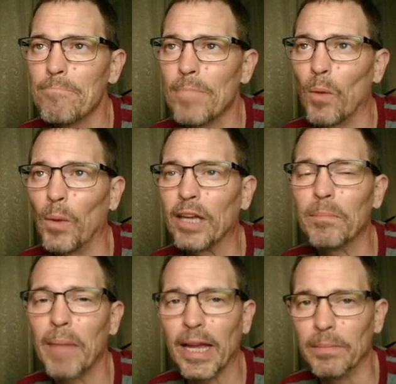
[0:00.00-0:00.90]
We could
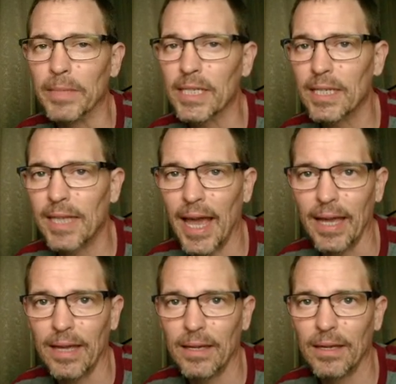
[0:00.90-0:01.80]
make a
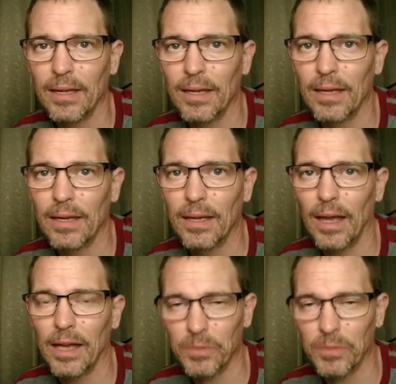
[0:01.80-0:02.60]
mistake, as